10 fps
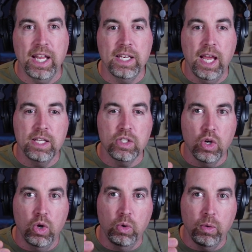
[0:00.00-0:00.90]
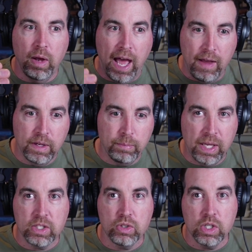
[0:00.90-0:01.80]
And so having
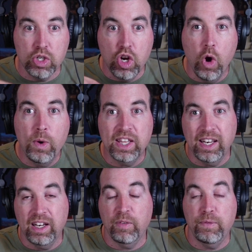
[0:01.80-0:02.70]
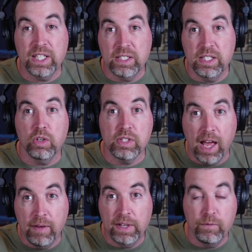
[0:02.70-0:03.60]
plastic straws, knowing that it affects sea turtles,
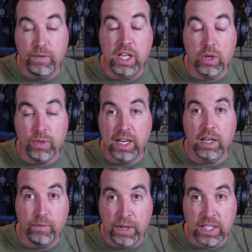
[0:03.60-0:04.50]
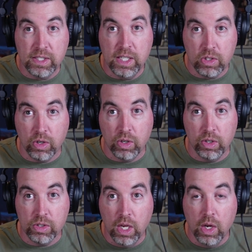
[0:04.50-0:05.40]
having a video that it affects sea
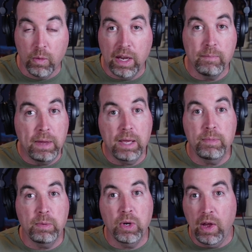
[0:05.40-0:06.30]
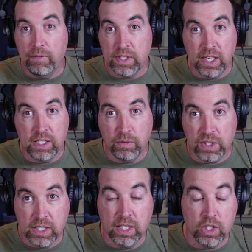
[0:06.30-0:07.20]
turtles, right? Maybe we don't have the scientific
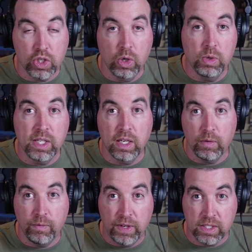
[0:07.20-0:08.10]
study that shows that it affects